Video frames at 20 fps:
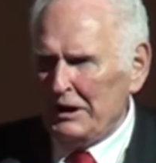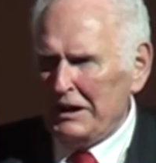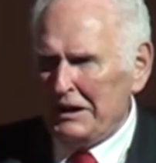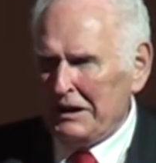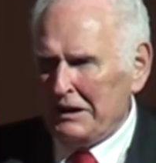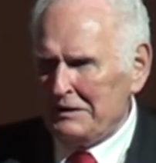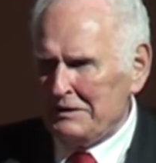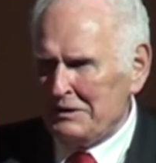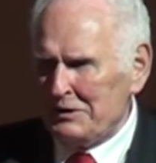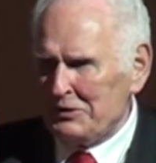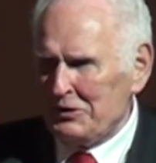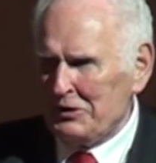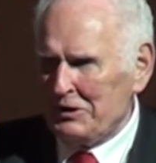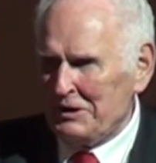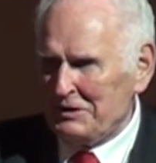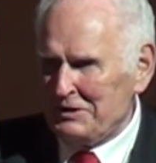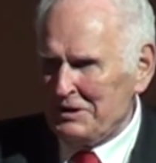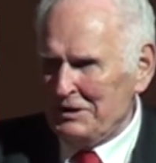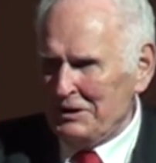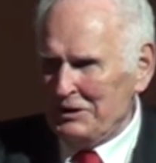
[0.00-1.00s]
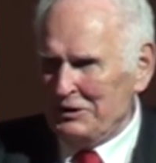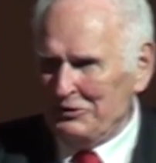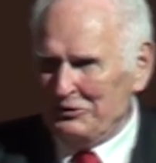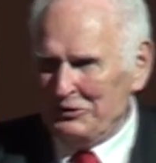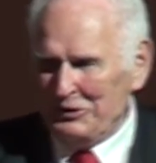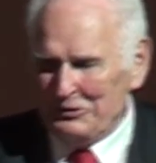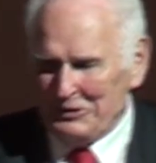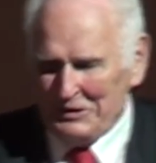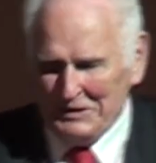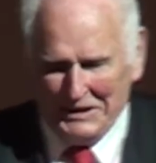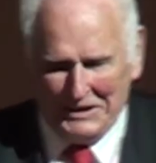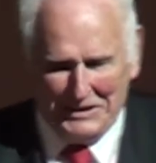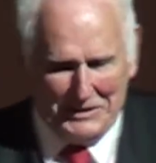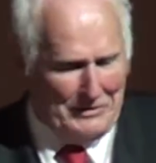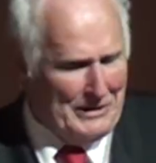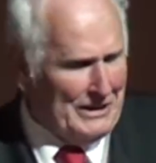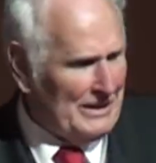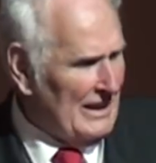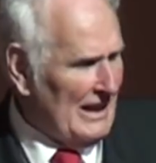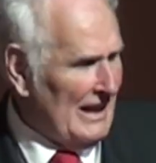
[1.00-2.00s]
Akins is going to tell you a few things
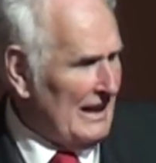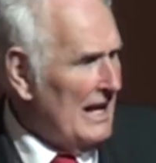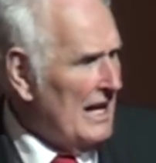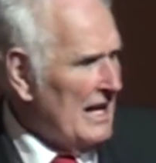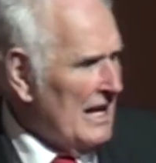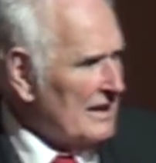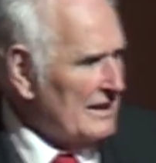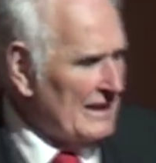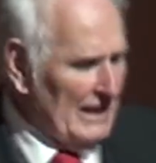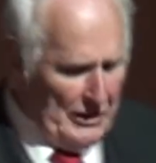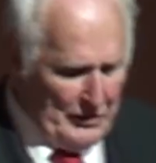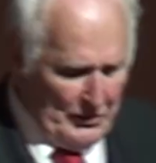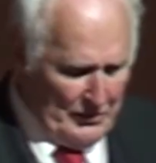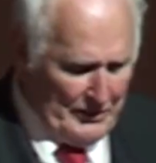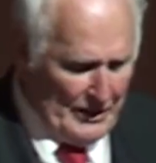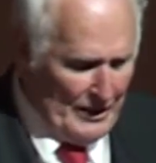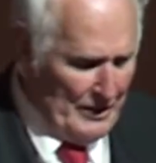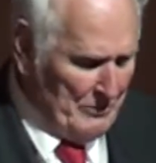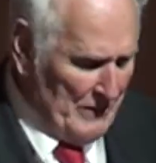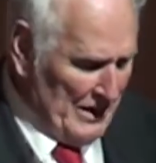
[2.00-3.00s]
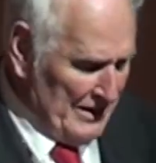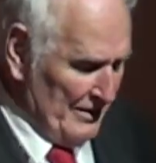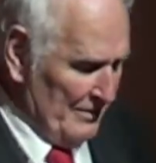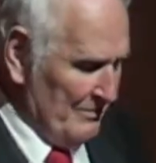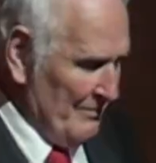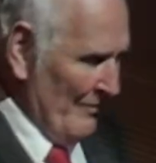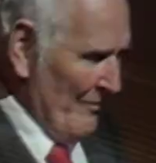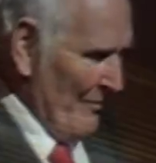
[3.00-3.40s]
about that. Thank you very much.